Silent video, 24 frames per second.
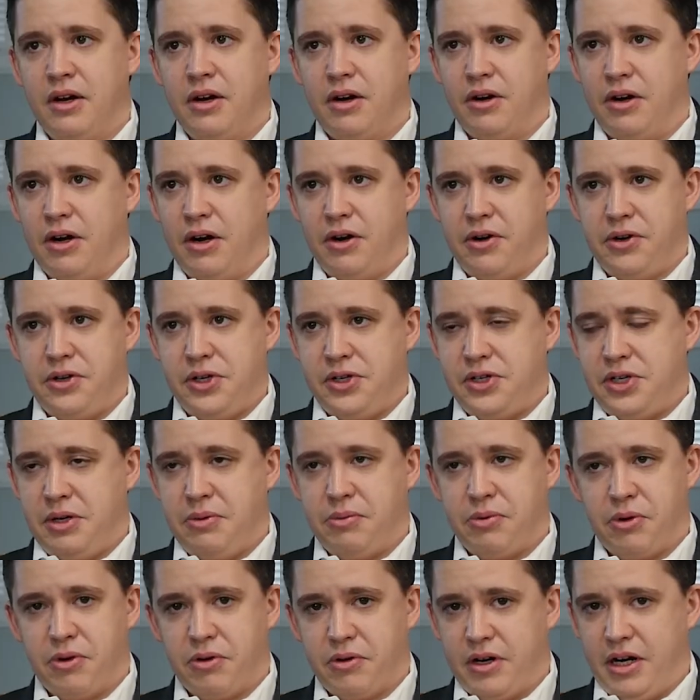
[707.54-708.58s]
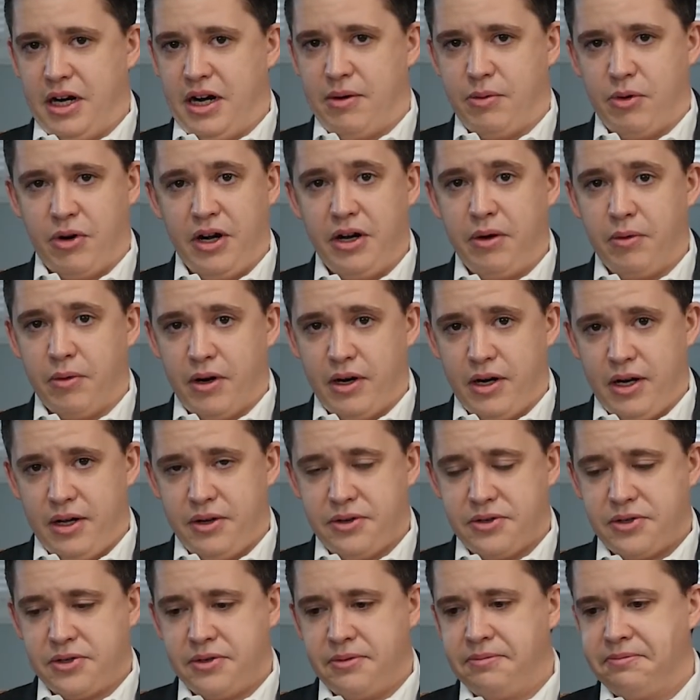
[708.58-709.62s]
an ROTC program or anywhere
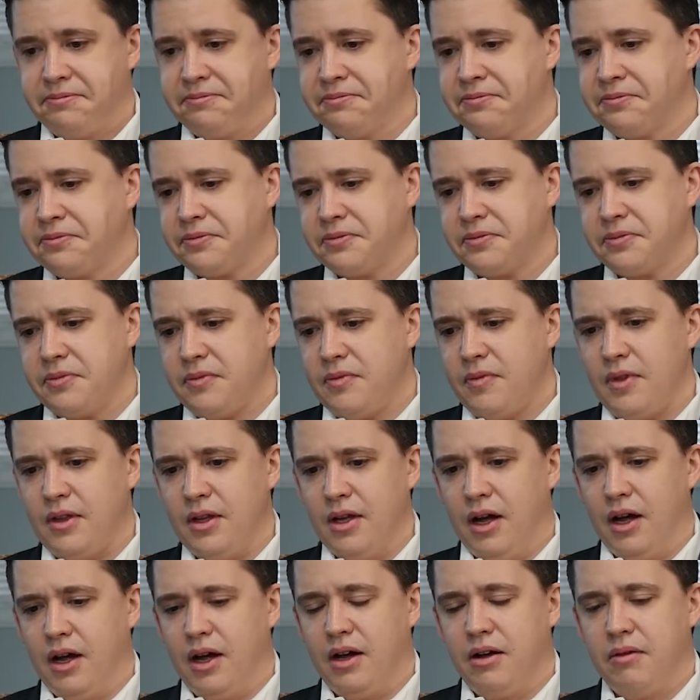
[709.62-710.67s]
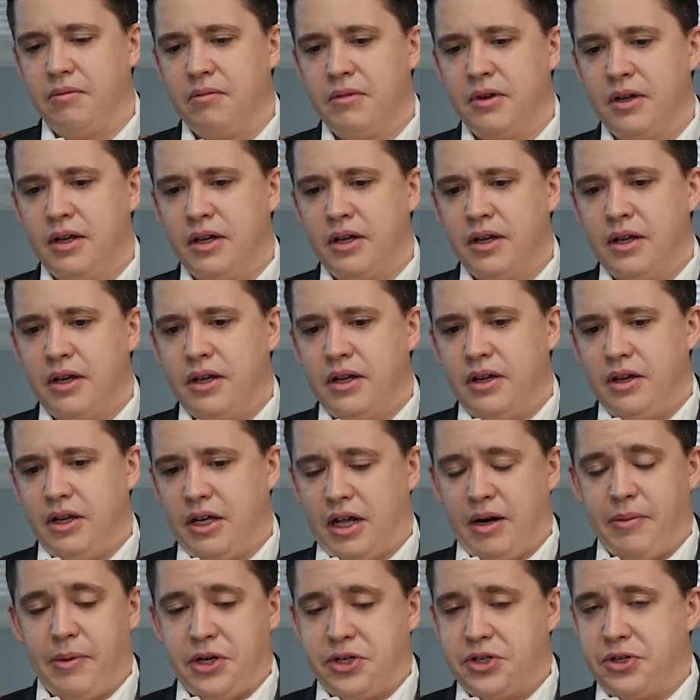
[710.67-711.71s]
else. You
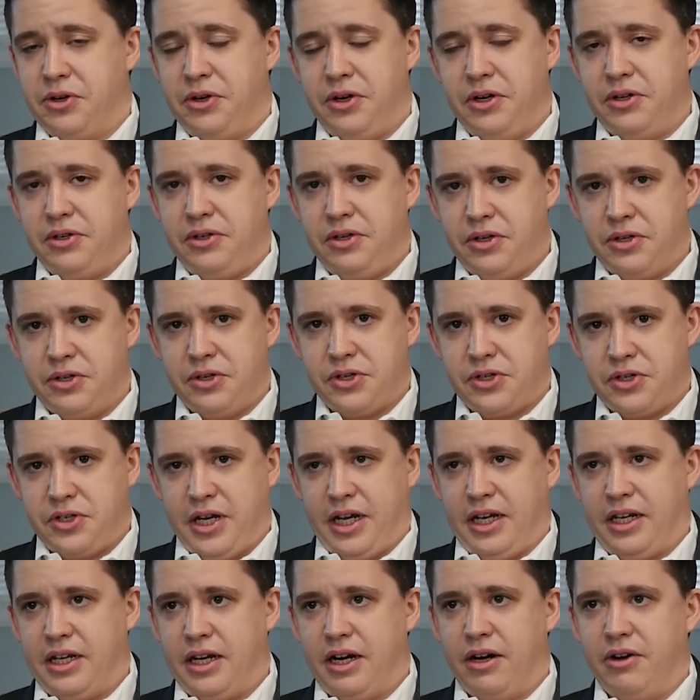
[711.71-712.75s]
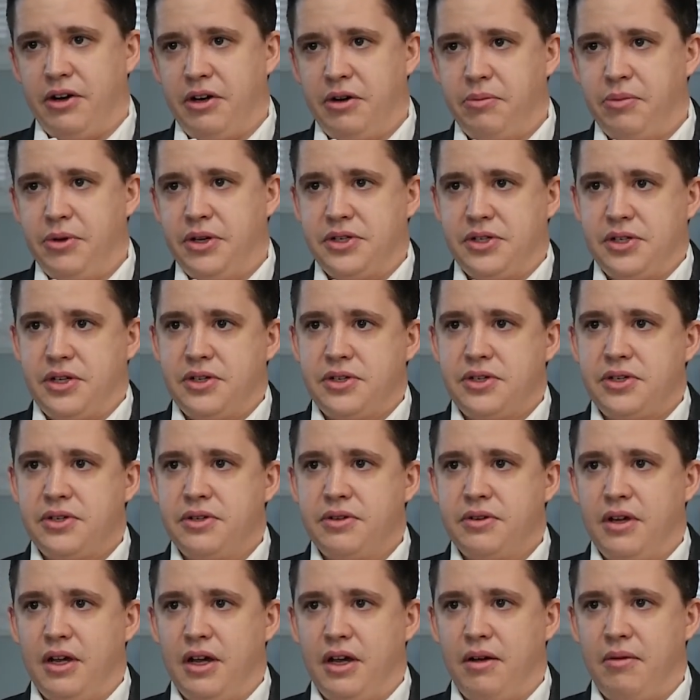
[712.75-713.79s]
got to make sure you just take care of your business.
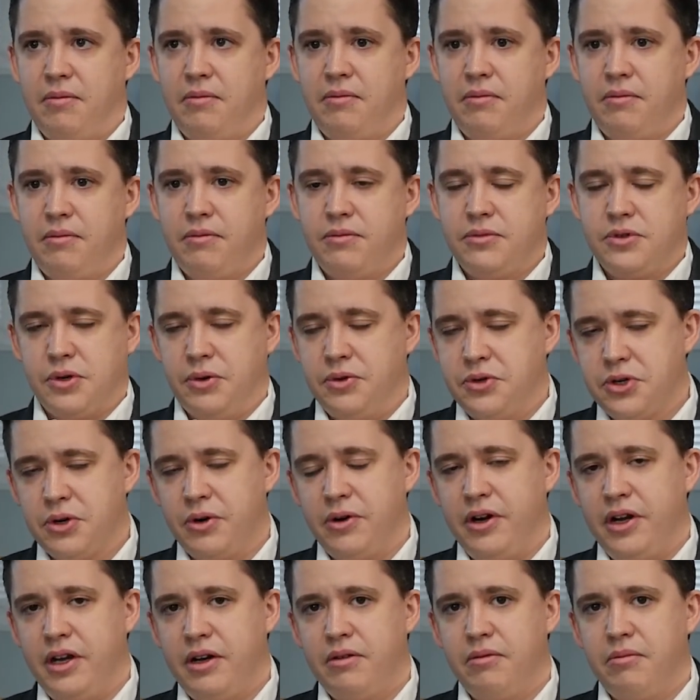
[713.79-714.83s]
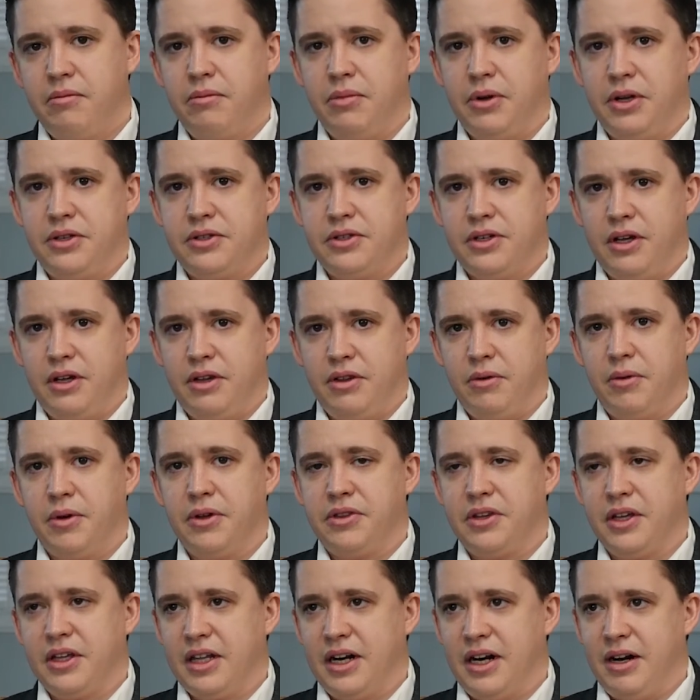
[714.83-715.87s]
So enjoy it, but the one
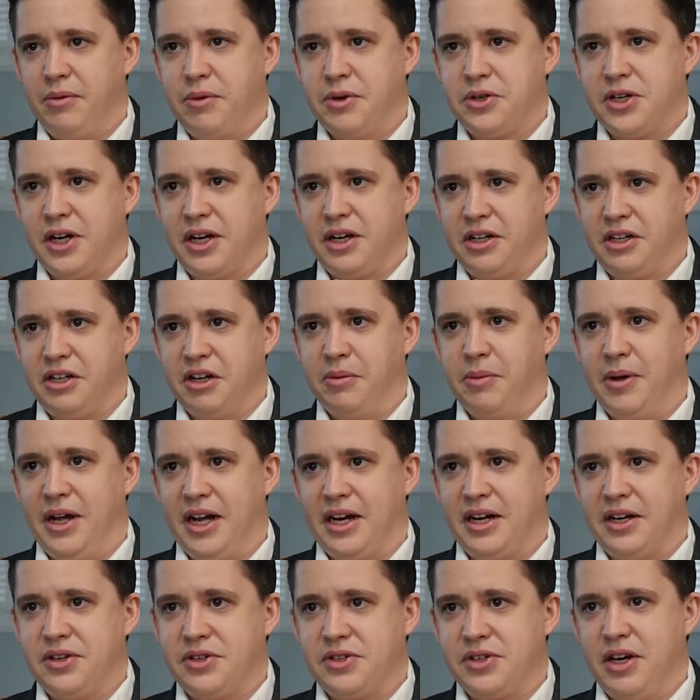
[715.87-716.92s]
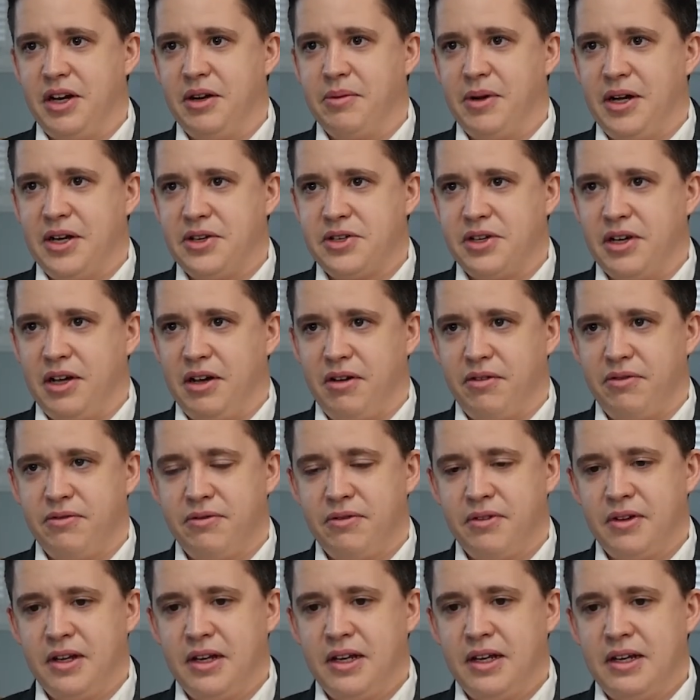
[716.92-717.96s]
thing that I wish I could go back and say to
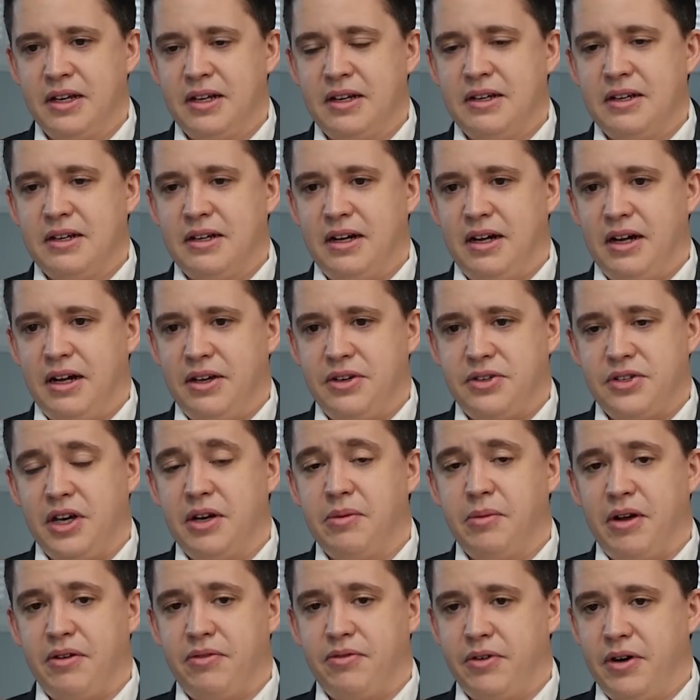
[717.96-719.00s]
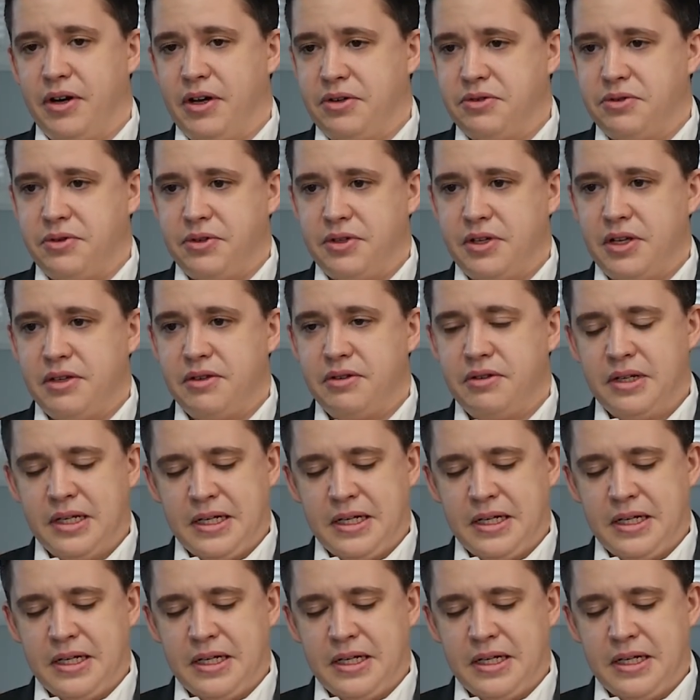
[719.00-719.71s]
myself and say to my friends is that,